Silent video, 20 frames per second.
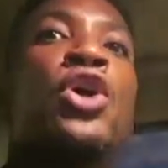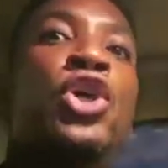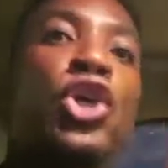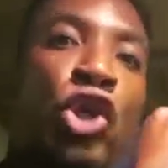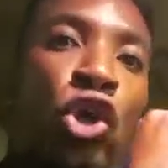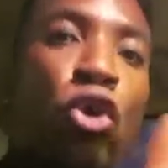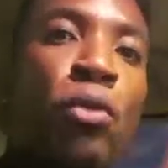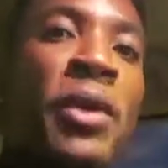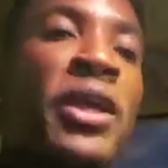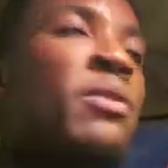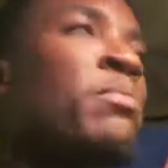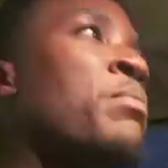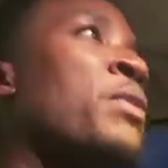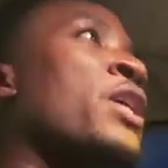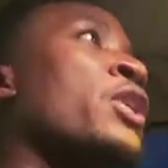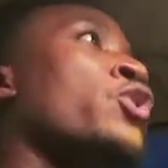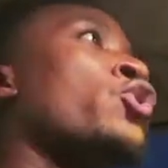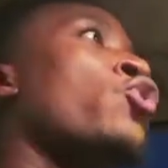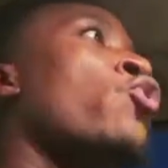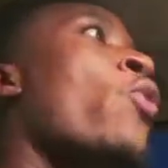human
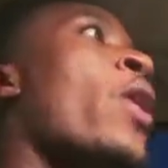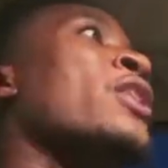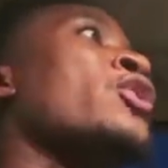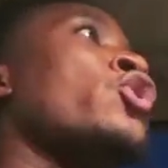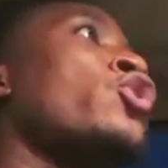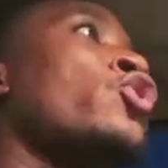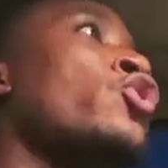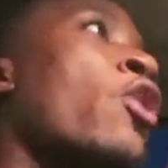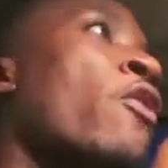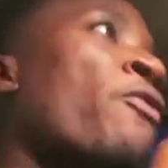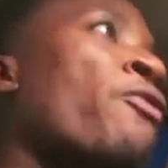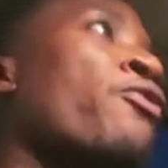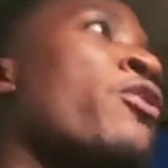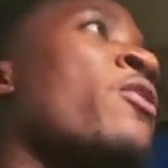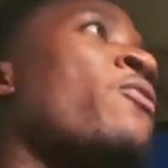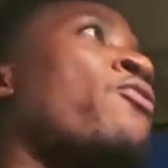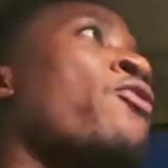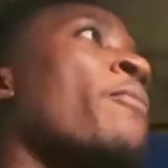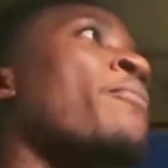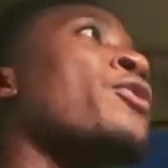beings who are
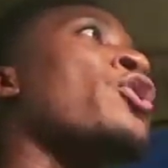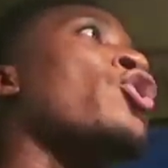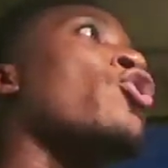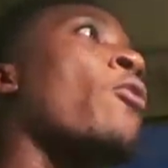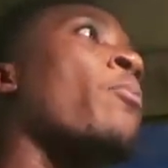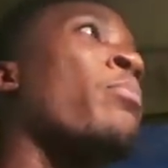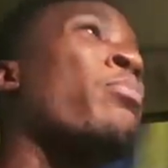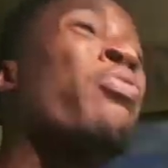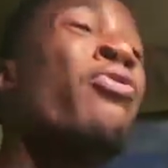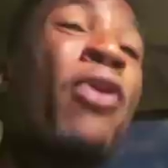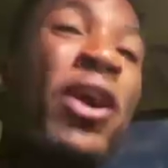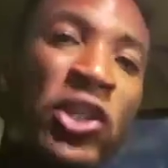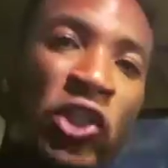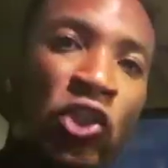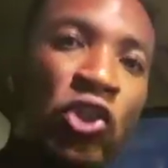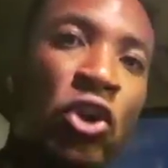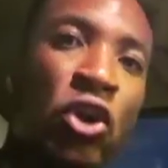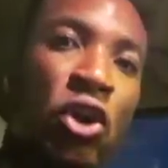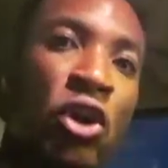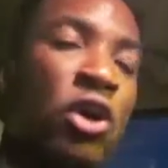suffering from the
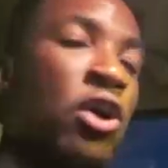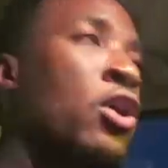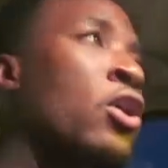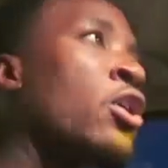oppressor